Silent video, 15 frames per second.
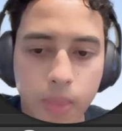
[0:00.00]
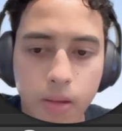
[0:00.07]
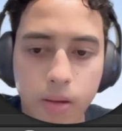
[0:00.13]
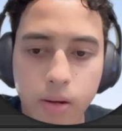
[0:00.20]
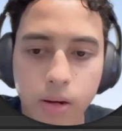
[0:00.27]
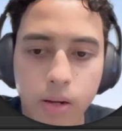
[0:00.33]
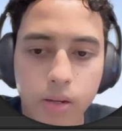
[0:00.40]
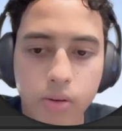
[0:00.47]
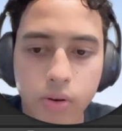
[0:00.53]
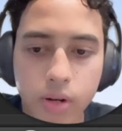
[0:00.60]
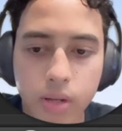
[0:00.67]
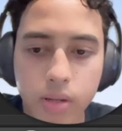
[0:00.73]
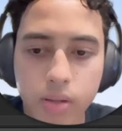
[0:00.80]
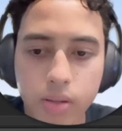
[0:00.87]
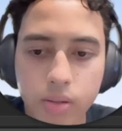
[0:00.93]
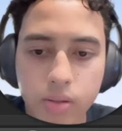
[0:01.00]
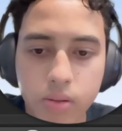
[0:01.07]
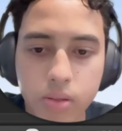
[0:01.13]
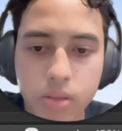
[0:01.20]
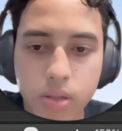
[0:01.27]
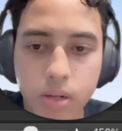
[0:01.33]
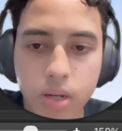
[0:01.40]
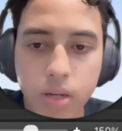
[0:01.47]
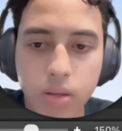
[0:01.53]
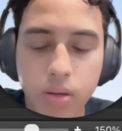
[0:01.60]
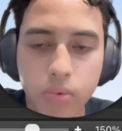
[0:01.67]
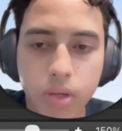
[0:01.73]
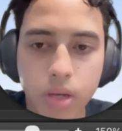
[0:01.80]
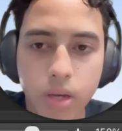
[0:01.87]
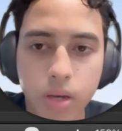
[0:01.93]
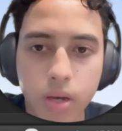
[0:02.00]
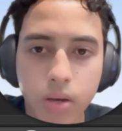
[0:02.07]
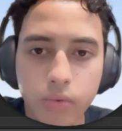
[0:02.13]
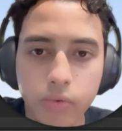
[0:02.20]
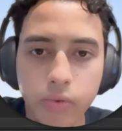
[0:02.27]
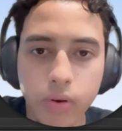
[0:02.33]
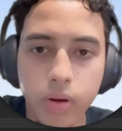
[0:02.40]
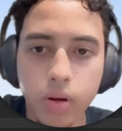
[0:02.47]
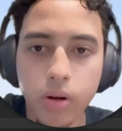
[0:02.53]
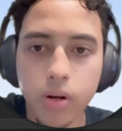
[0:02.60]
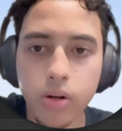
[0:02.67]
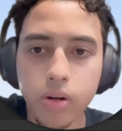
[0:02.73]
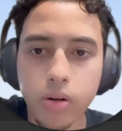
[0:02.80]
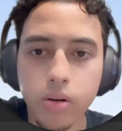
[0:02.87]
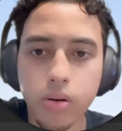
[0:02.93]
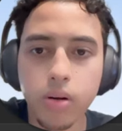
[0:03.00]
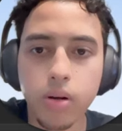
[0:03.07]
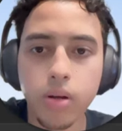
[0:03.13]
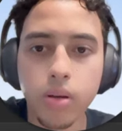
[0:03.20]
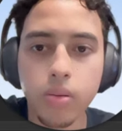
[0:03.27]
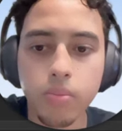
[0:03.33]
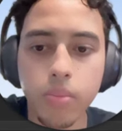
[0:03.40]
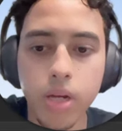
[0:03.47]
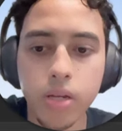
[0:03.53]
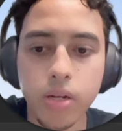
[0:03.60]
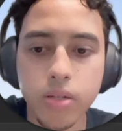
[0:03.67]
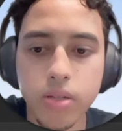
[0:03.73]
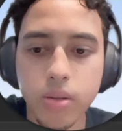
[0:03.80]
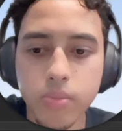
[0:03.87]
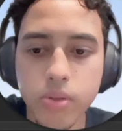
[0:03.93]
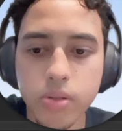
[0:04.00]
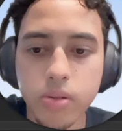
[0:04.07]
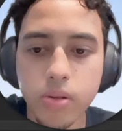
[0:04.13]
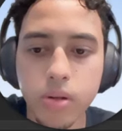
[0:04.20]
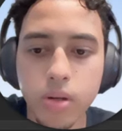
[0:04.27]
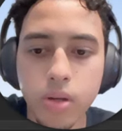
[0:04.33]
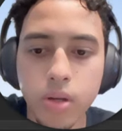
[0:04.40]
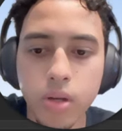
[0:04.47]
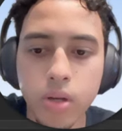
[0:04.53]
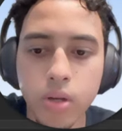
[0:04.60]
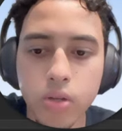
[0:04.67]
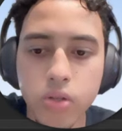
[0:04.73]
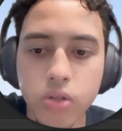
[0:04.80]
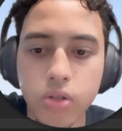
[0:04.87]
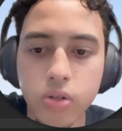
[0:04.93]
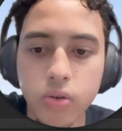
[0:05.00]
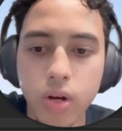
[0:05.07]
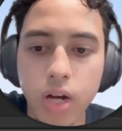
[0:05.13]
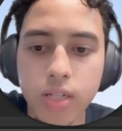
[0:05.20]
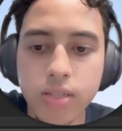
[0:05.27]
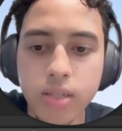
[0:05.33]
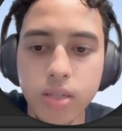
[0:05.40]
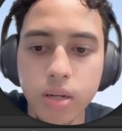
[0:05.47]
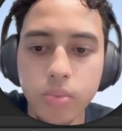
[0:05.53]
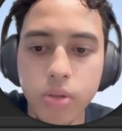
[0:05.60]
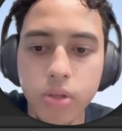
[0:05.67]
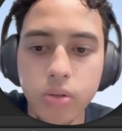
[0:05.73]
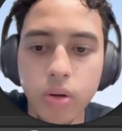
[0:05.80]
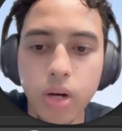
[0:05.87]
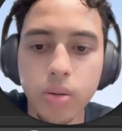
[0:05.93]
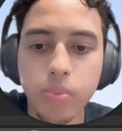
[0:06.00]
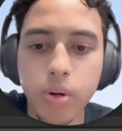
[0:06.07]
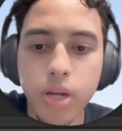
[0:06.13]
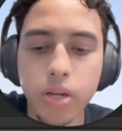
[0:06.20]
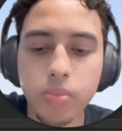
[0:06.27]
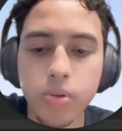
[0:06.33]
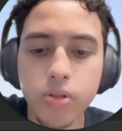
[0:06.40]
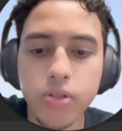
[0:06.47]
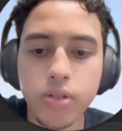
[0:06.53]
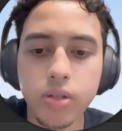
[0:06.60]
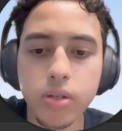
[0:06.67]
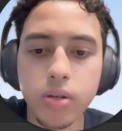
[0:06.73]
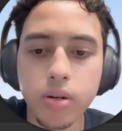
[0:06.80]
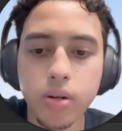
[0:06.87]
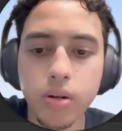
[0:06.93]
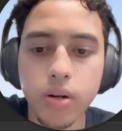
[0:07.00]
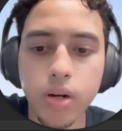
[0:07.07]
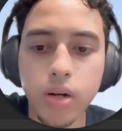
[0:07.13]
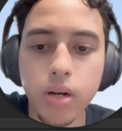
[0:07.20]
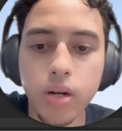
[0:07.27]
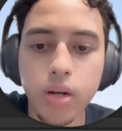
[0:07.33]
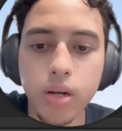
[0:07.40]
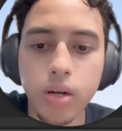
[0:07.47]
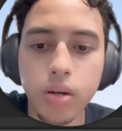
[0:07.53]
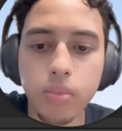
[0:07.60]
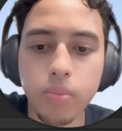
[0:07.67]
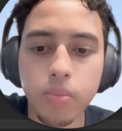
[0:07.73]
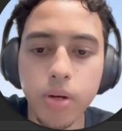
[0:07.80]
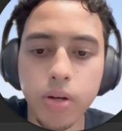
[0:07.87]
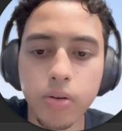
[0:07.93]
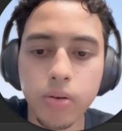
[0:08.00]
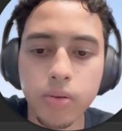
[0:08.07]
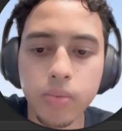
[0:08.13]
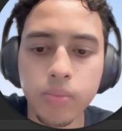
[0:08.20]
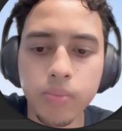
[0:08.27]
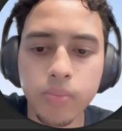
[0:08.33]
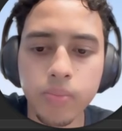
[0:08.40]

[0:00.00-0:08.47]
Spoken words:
All right, great. So now that we have our mechanisms. So ITW, unbreakable, secure, buckle.